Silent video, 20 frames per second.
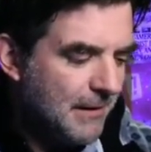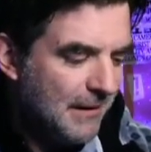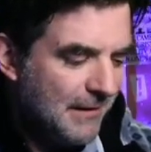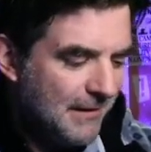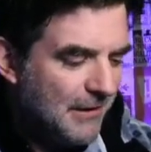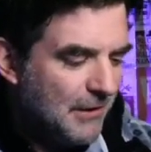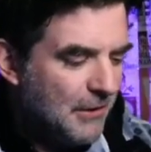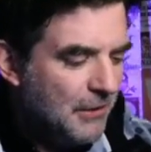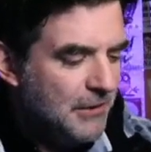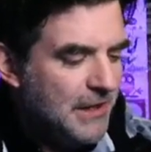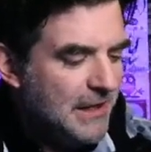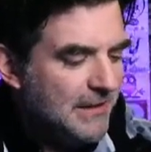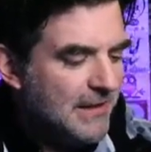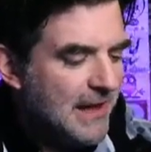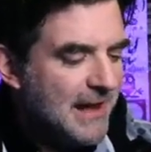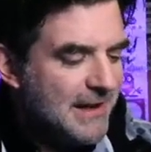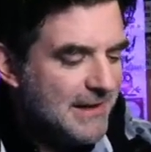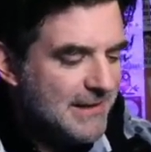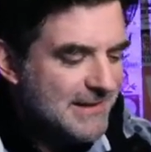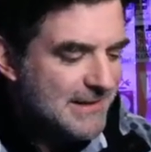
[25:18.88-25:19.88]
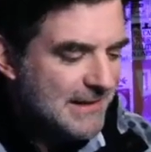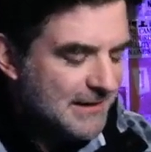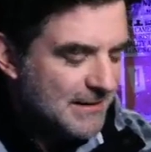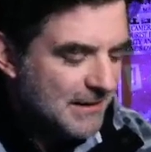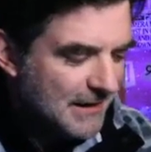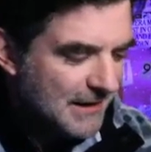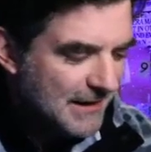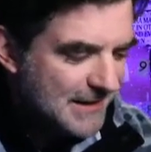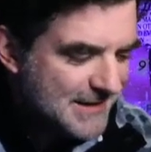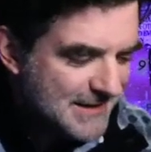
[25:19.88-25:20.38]
Odie, that is in the
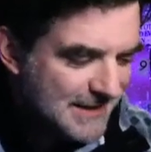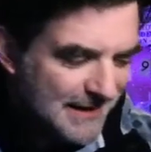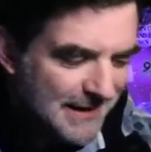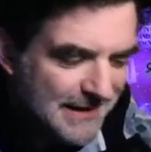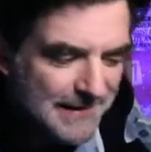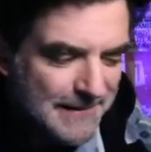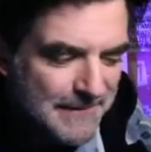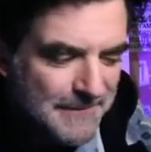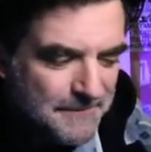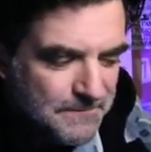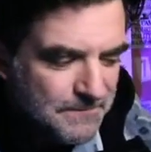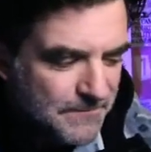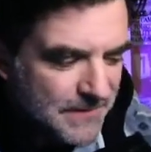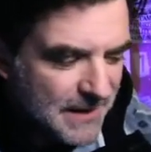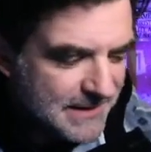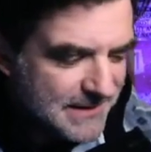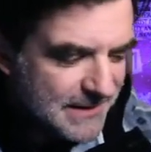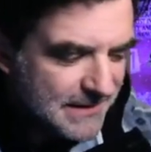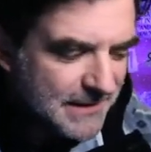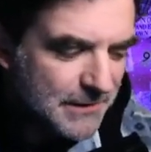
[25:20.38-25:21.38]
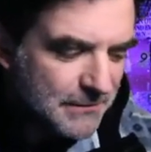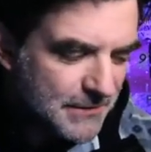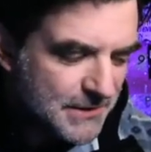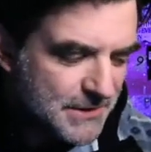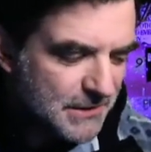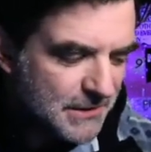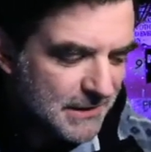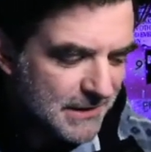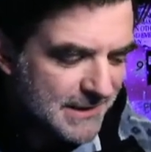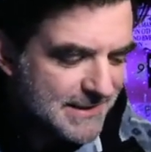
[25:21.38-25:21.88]
list. That's in the
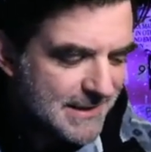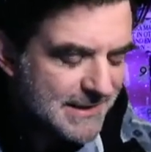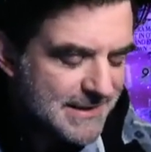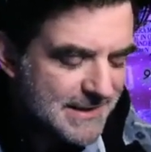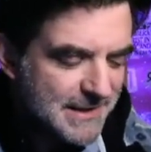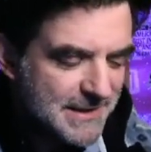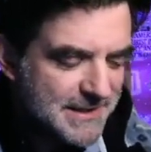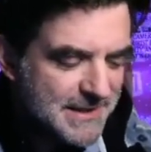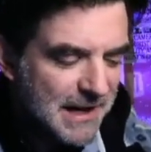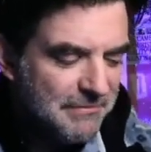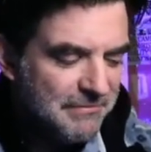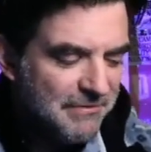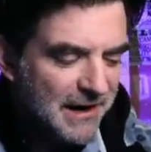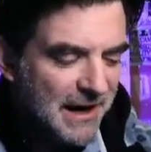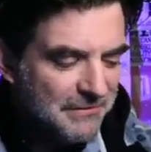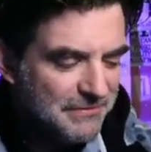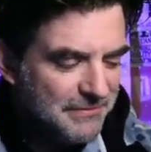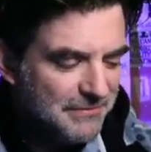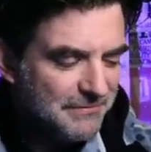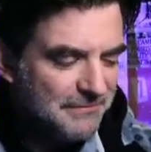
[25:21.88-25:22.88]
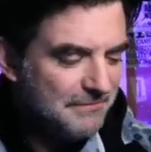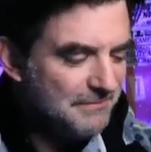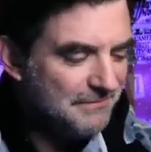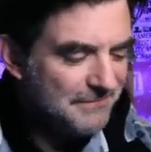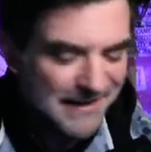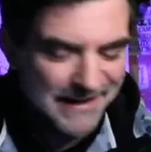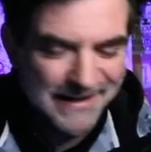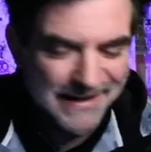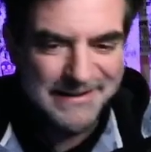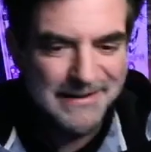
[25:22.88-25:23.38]
original list. It's in the top 5.
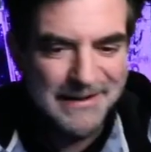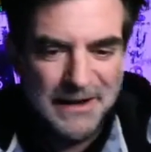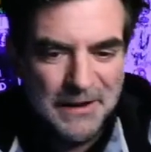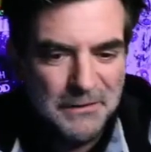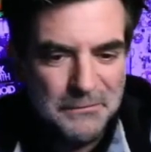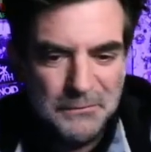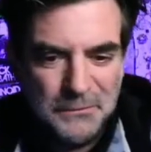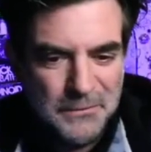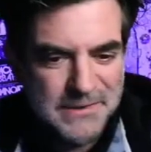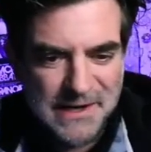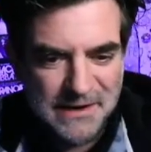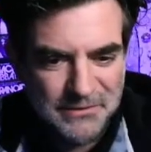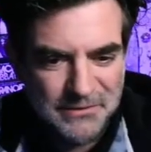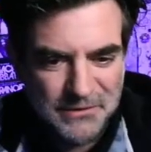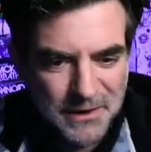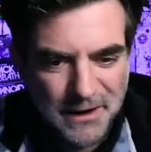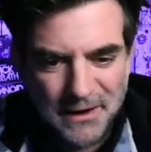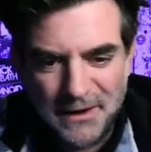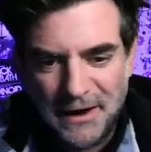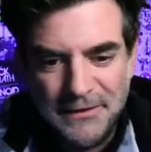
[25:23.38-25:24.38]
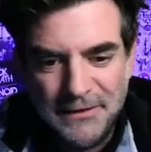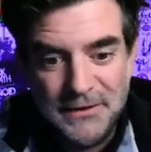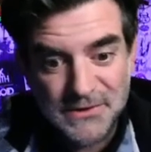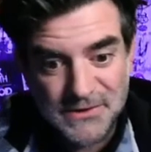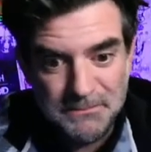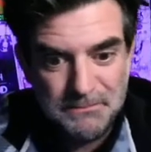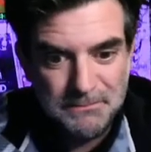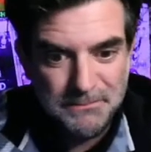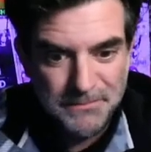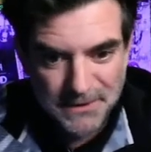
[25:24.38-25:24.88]
Like, it was everywhere. And there's
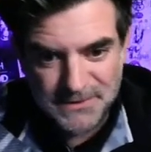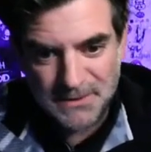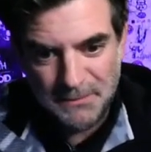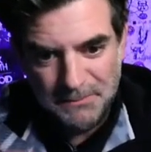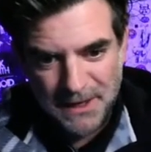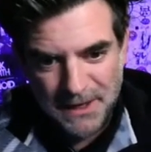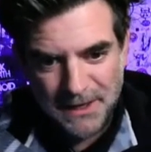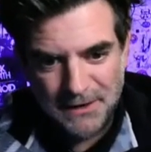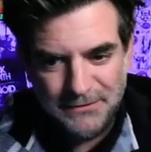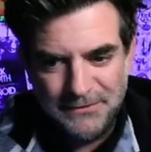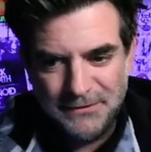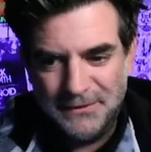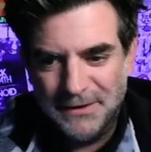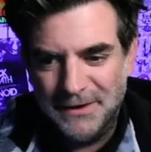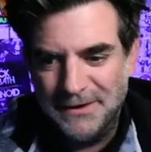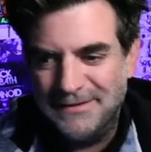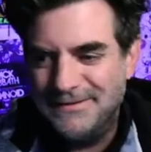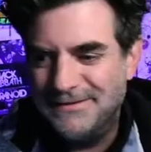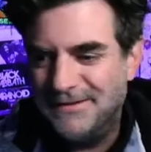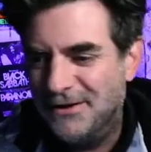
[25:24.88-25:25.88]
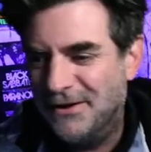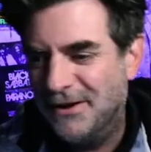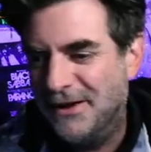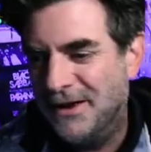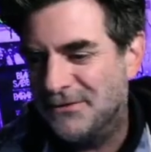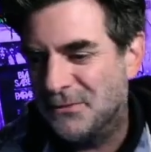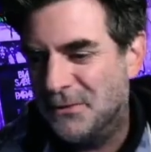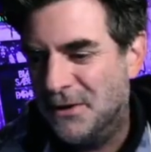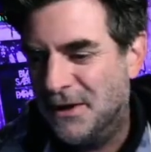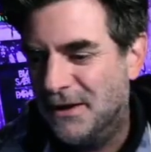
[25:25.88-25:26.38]
a pair to it
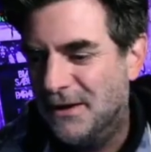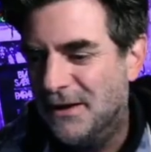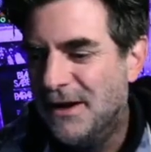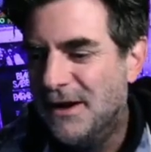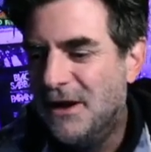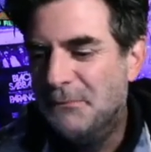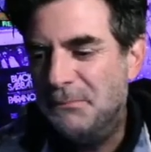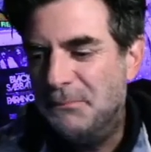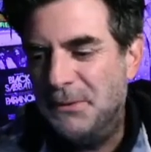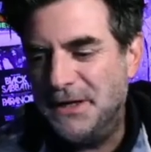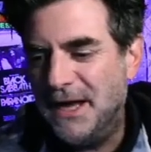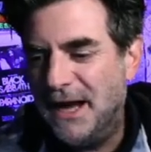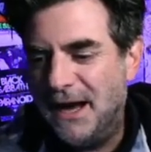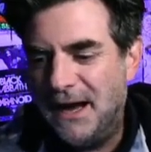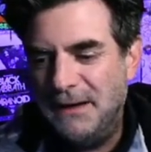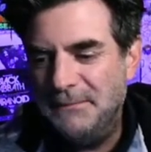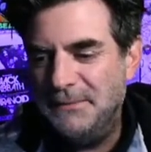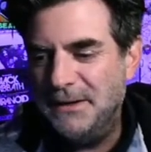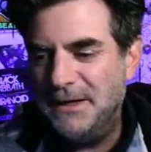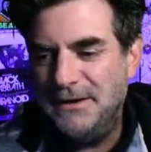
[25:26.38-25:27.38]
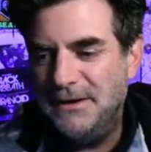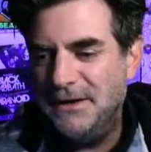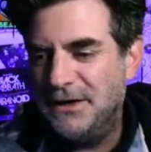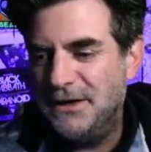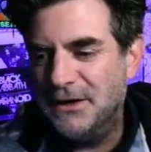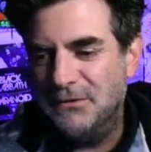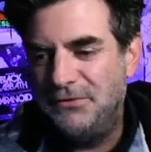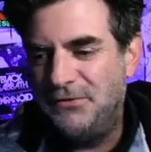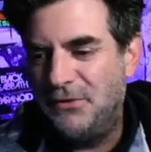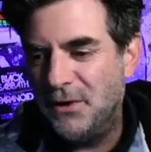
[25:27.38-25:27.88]
as well. But yeah, I mean, here you
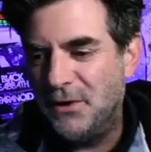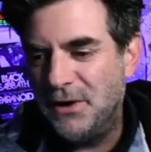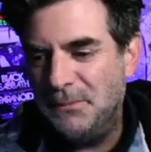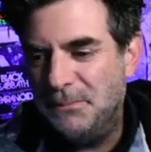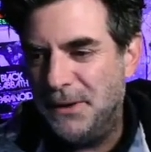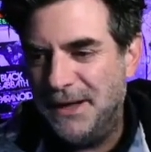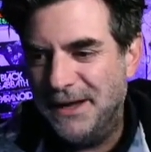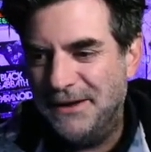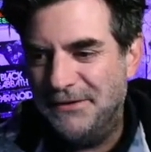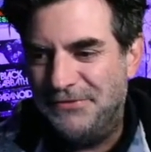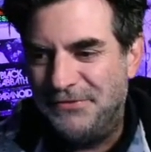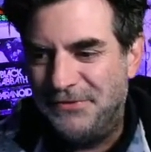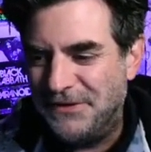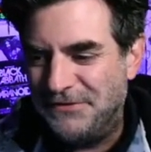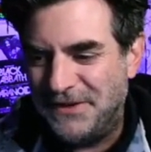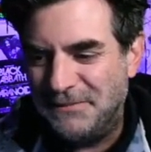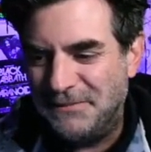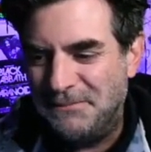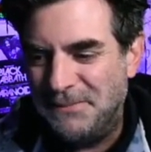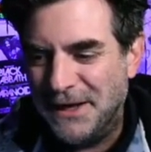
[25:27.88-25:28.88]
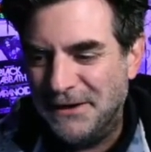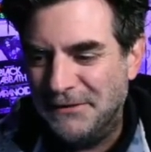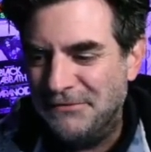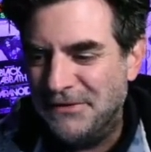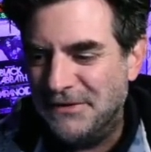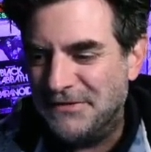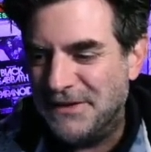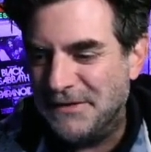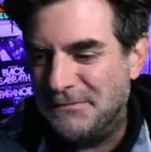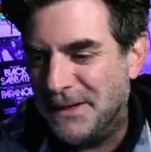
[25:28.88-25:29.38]
go. 40p, 50p,
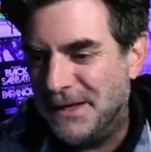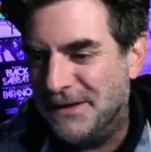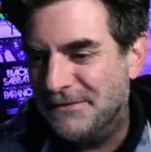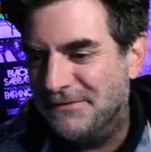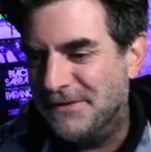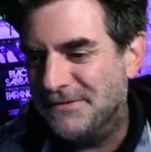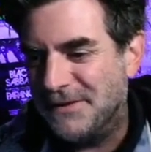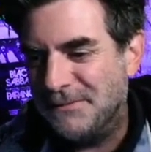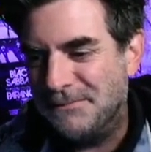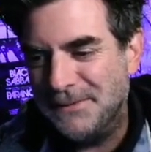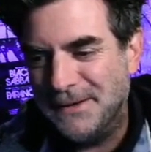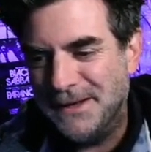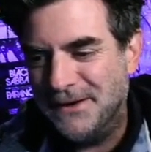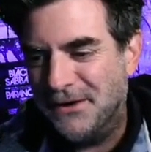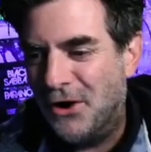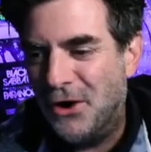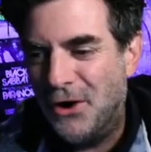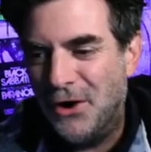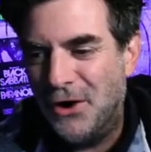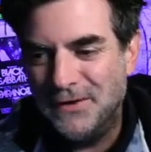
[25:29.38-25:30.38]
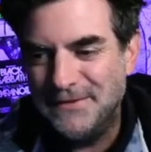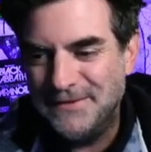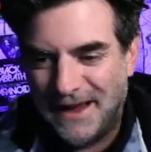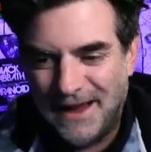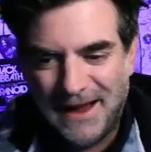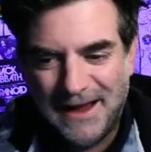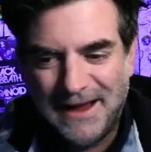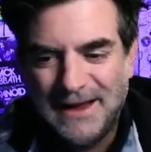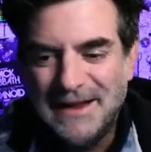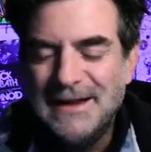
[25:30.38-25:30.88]
50p, 50p all
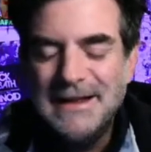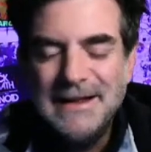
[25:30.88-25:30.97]
day.